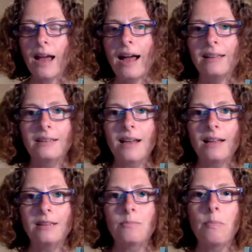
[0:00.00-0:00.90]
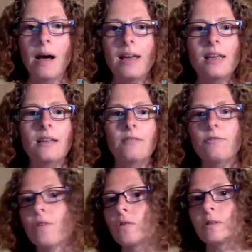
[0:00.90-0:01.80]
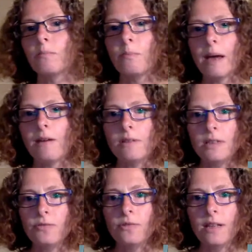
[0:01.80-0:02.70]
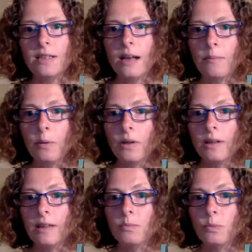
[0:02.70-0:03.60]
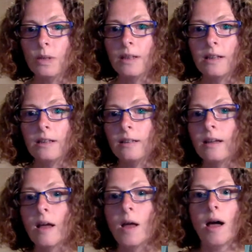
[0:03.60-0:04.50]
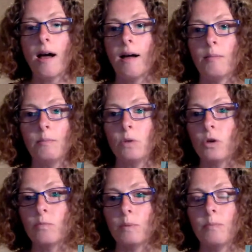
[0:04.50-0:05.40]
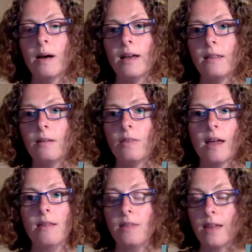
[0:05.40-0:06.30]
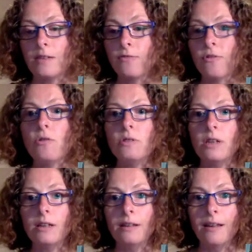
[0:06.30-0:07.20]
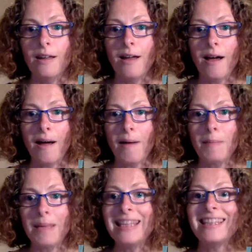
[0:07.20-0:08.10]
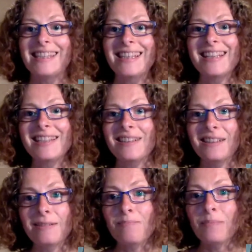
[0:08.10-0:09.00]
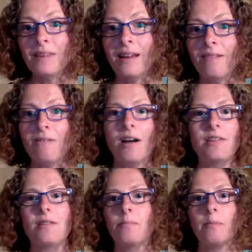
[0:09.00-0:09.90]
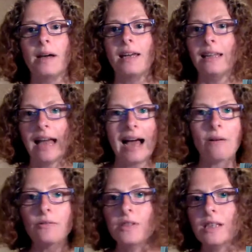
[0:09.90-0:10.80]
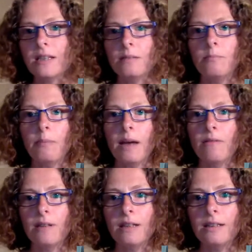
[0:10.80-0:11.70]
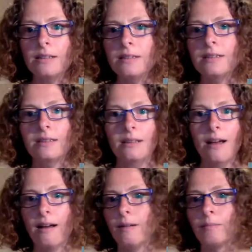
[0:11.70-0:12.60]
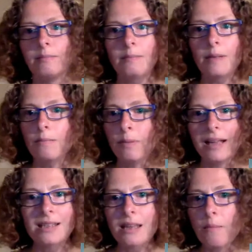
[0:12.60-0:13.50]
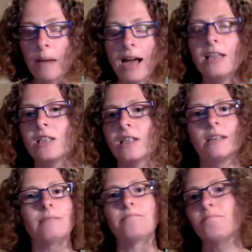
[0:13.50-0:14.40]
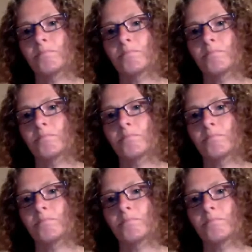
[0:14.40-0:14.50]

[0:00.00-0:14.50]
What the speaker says: And buying frozen berries, for example, is brilliant. You can be buying there's frozen in season rather than buying out of season berries in plastic packaging.